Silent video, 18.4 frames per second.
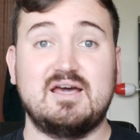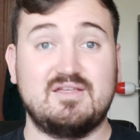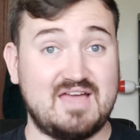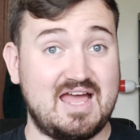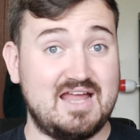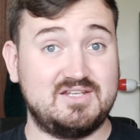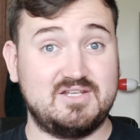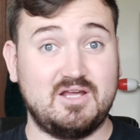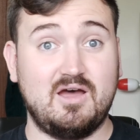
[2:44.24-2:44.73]
Now,
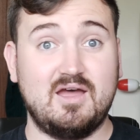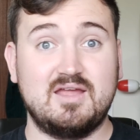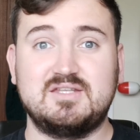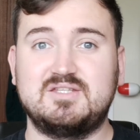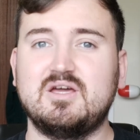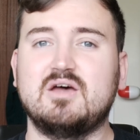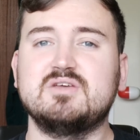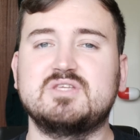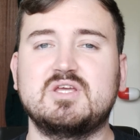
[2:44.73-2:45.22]
that
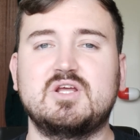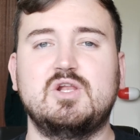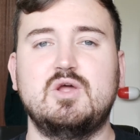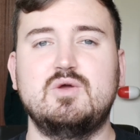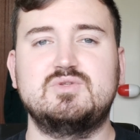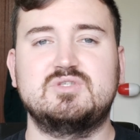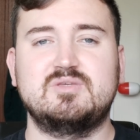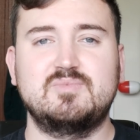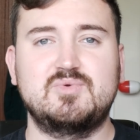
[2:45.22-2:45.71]
diet does
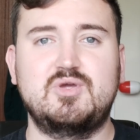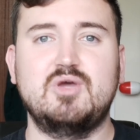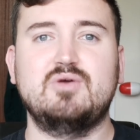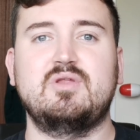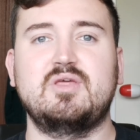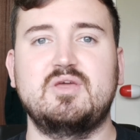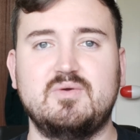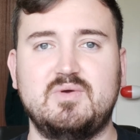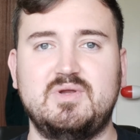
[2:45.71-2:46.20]
include some
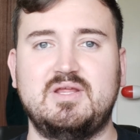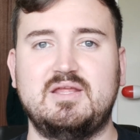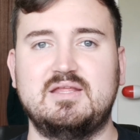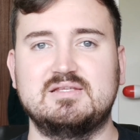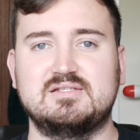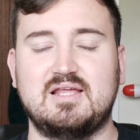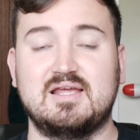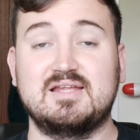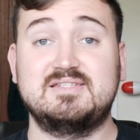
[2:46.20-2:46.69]
good
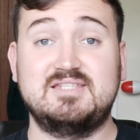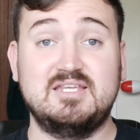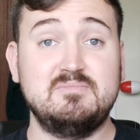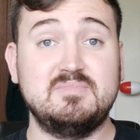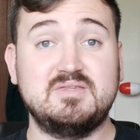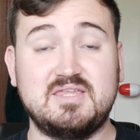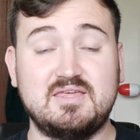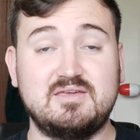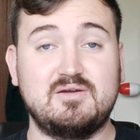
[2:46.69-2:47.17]
ingredients like
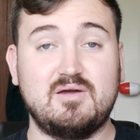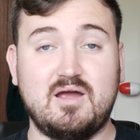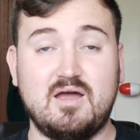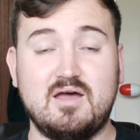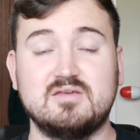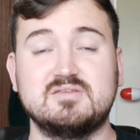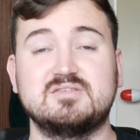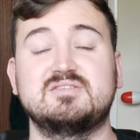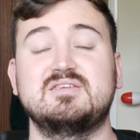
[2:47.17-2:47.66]
timothy
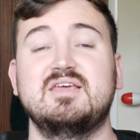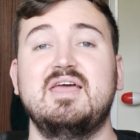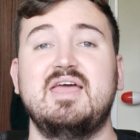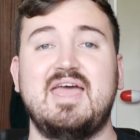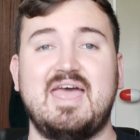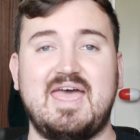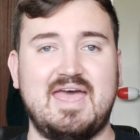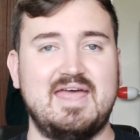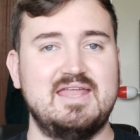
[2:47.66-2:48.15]
grass
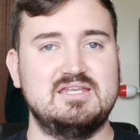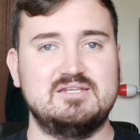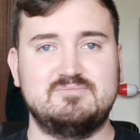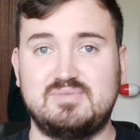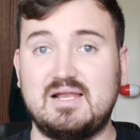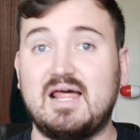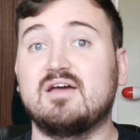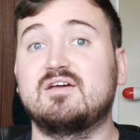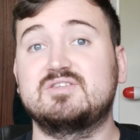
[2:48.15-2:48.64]

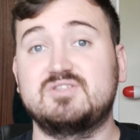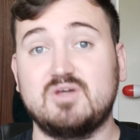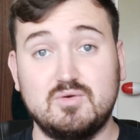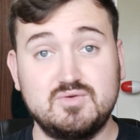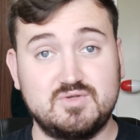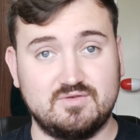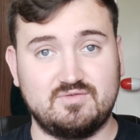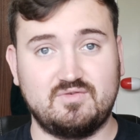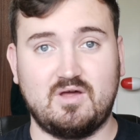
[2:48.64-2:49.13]
and black
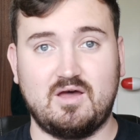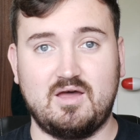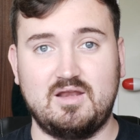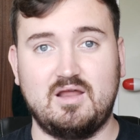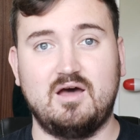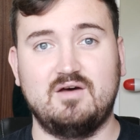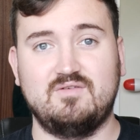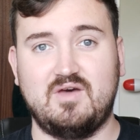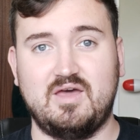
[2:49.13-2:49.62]
soldier fly
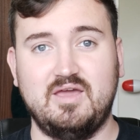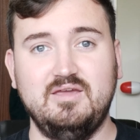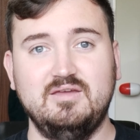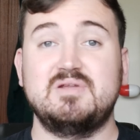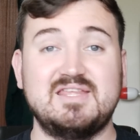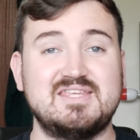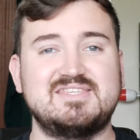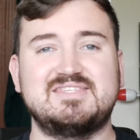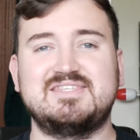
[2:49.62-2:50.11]
larvae,
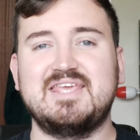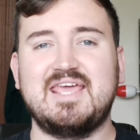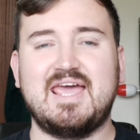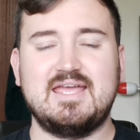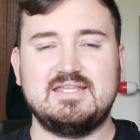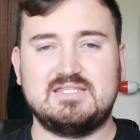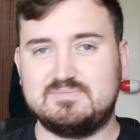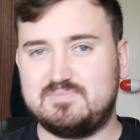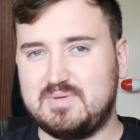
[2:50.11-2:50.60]
but its
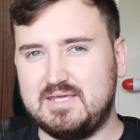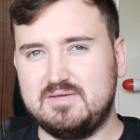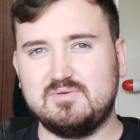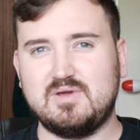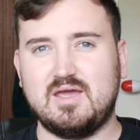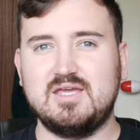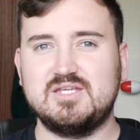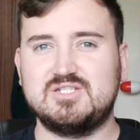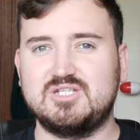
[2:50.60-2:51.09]
Ca to P
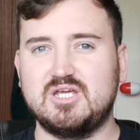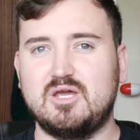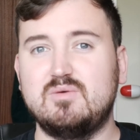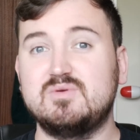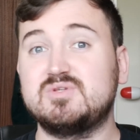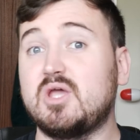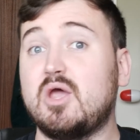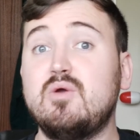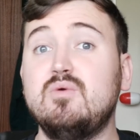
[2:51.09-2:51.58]
ratio
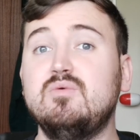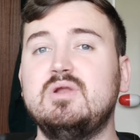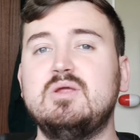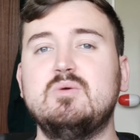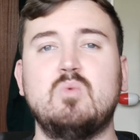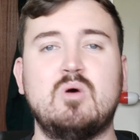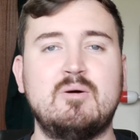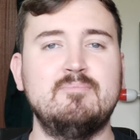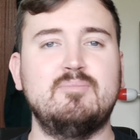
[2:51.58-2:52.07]
is
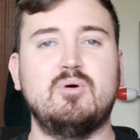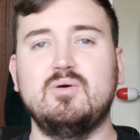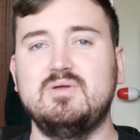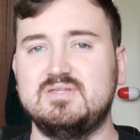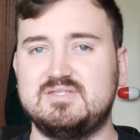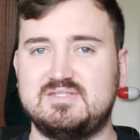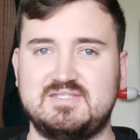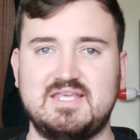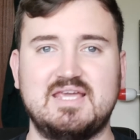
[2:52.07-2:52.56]
only
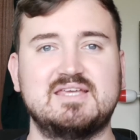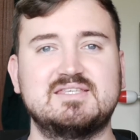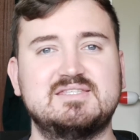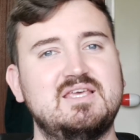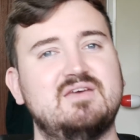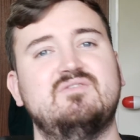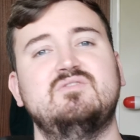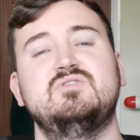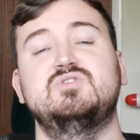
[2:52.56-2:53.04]

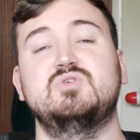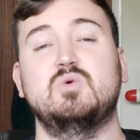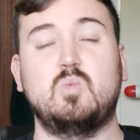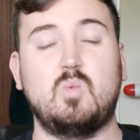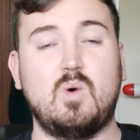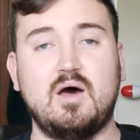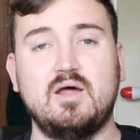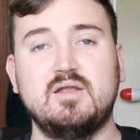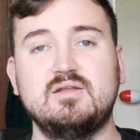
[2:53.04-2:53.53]
1.67 to
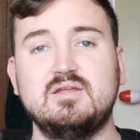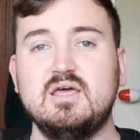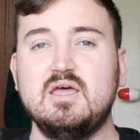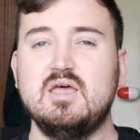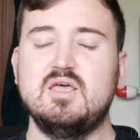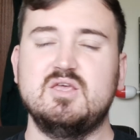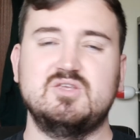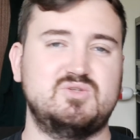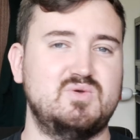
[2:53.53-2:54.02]
1.
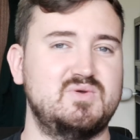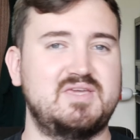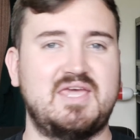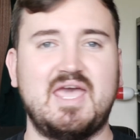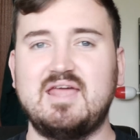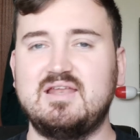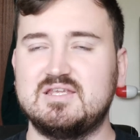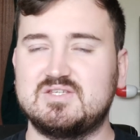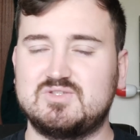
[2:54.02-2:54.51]
So
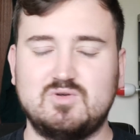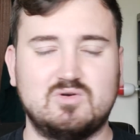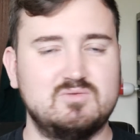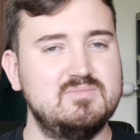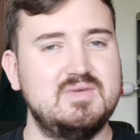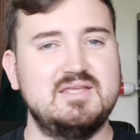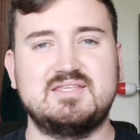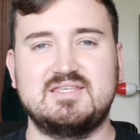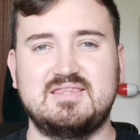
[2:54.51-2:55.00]
again, it's not
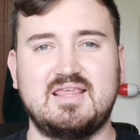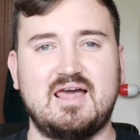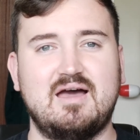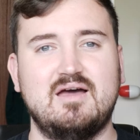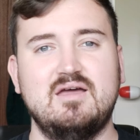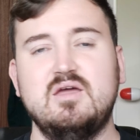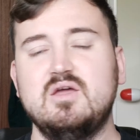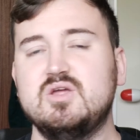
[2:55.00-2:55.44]
meeting that